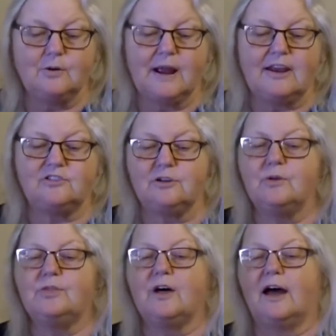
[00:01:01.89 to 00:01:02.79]
Age,
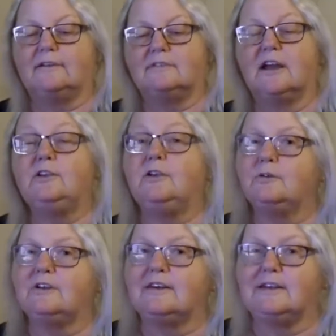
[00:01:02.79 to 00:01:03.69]
New Thought, a
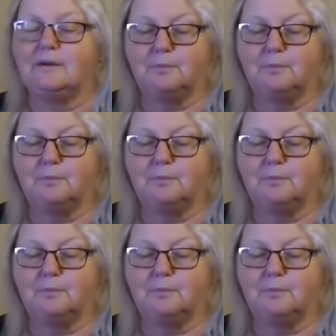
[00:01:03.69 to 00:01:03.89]
Unity